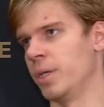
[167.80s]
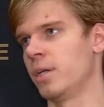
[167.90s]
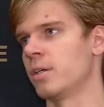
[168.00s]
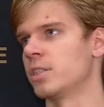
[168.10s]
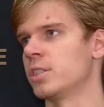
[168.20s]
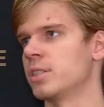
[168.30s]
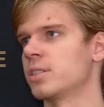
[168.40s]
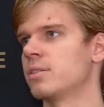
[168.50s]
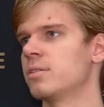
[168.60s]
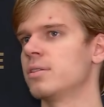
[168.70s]
Here it's
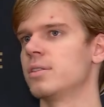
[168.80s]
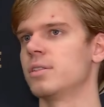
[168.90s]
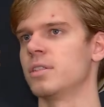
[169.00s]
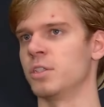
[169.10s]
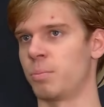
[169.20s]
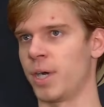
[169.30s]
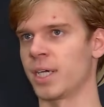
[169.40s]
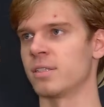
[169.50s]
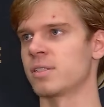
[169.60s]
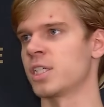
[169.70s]
just, you know,
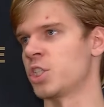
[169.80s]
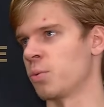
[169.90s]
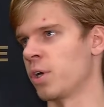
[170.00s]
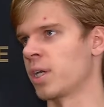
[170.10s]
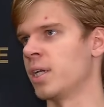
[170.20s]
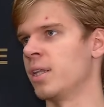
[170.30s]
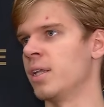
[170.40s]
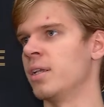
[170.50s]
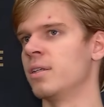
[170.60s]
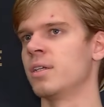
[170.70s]
practice, get your work in, and
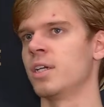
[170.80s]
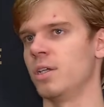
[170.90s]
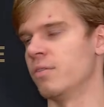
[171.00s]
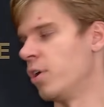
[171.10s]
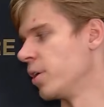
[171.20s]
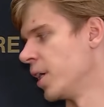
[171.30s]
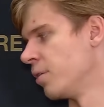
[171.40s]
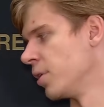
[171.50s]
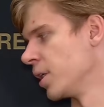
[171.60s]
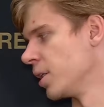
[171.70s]
then you have all day
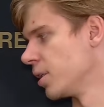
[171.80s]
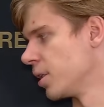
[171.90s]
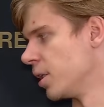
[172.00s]
to really